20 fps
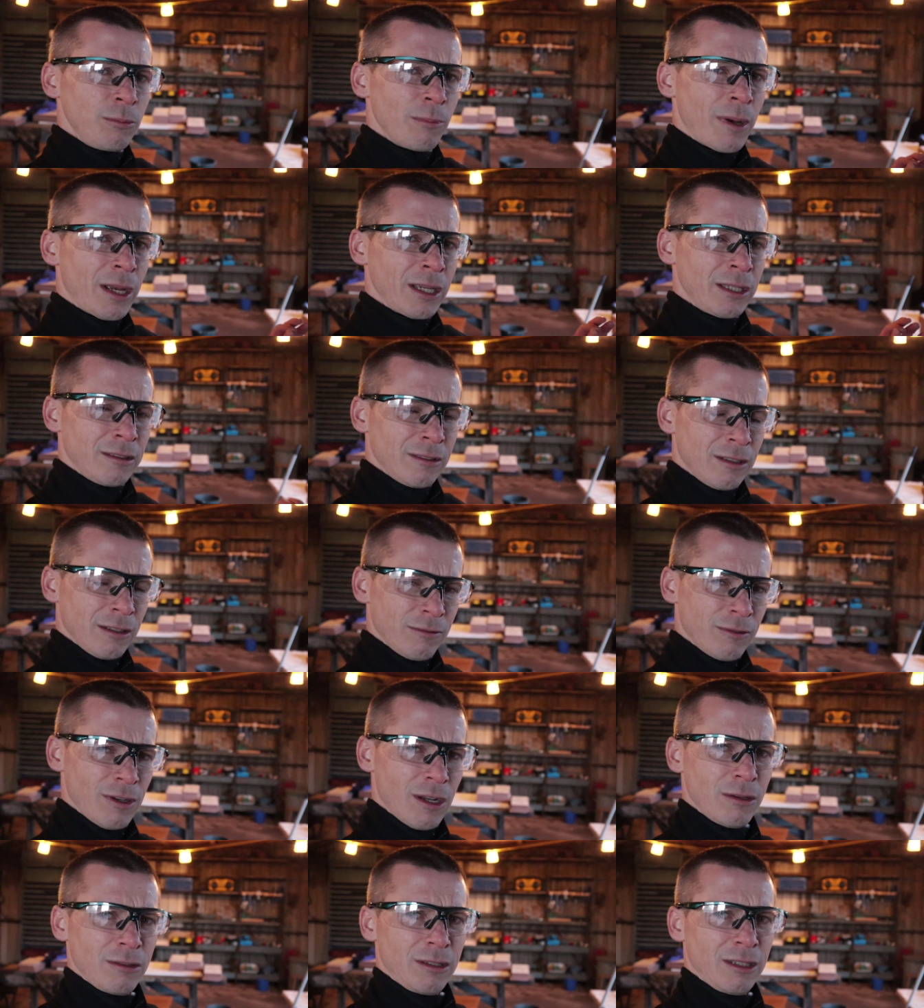might have
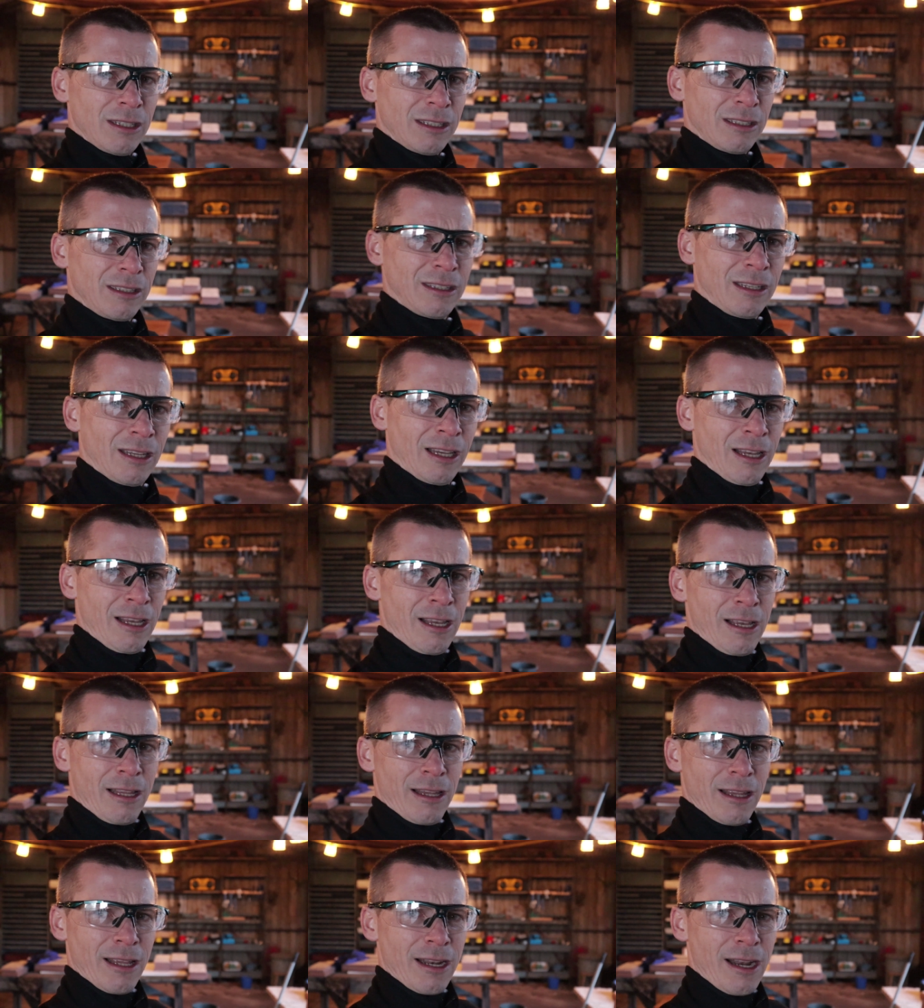noticed
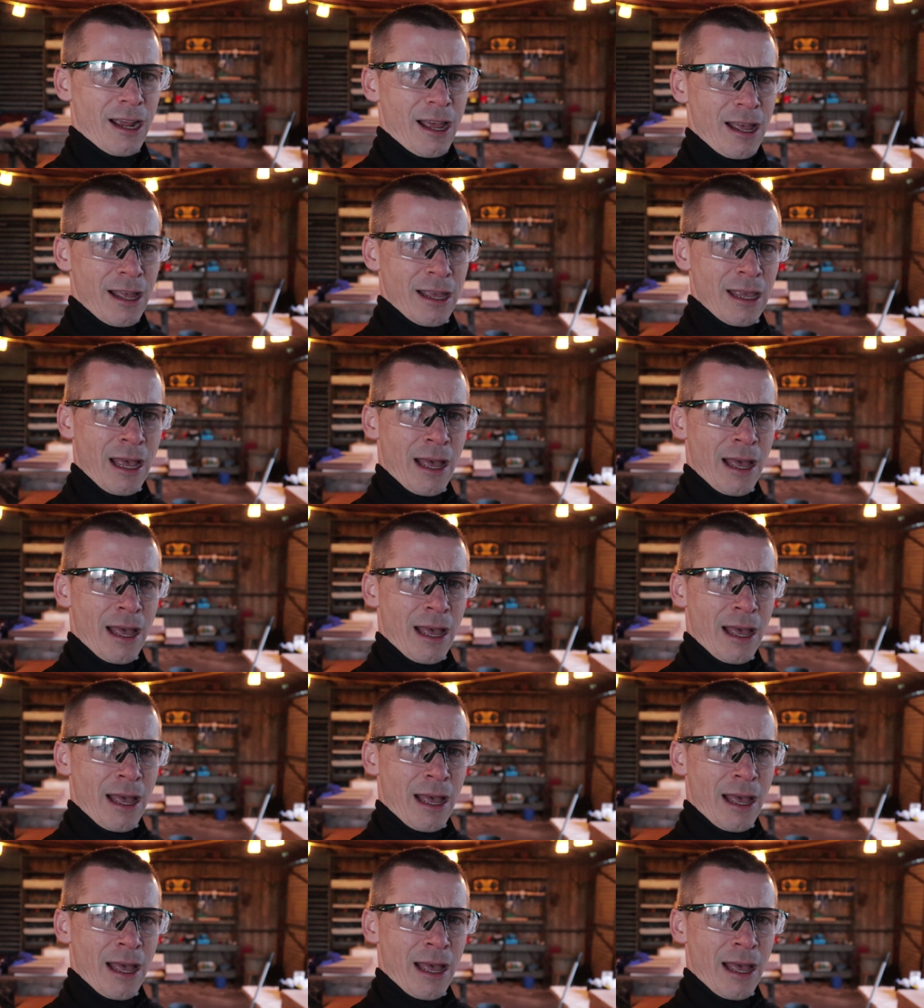that I